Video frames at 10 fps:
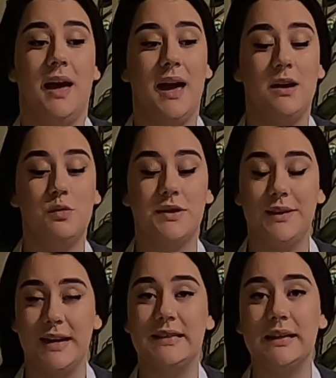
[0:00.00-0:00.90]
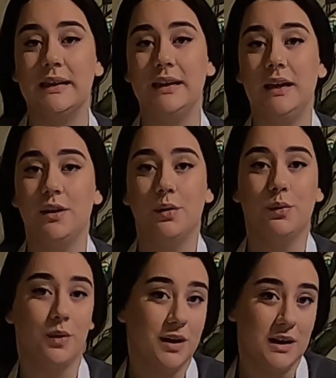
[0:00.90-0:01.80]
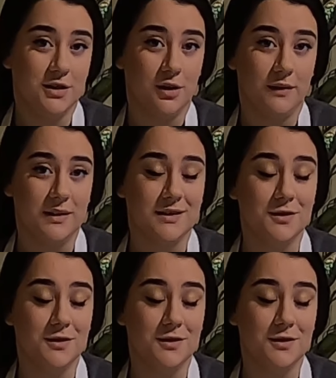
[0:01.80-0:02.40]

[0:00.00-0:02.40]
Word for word: and with a nice clean working surface.